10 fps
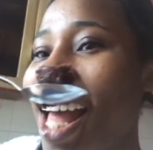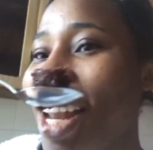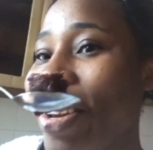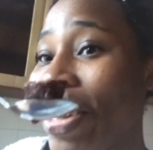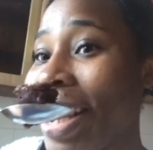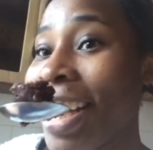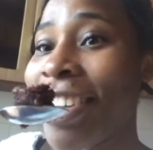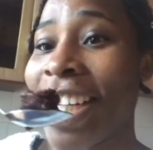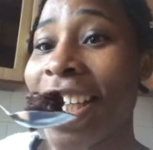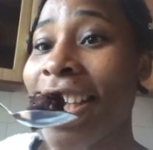Not that
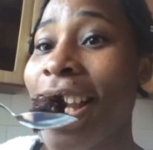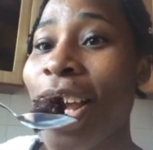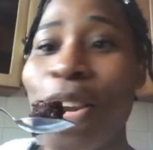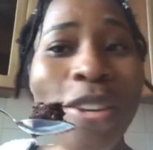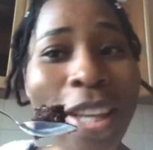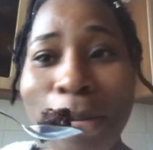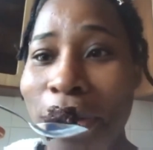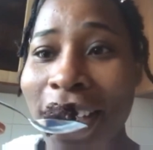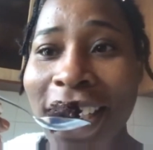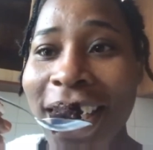great. Not that
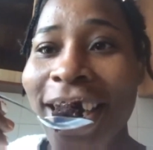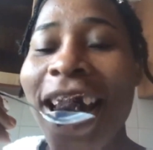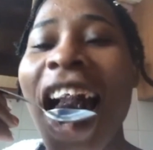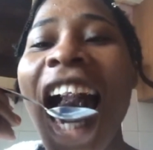bad either.